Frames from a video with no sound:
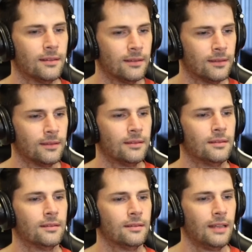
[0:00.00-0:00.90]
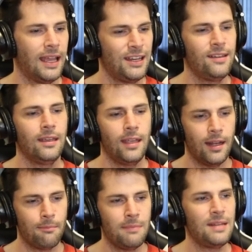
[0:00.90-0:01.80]
potatoes. And you can
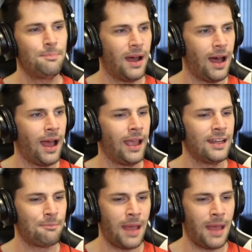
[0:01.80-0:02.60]
get a meat pie and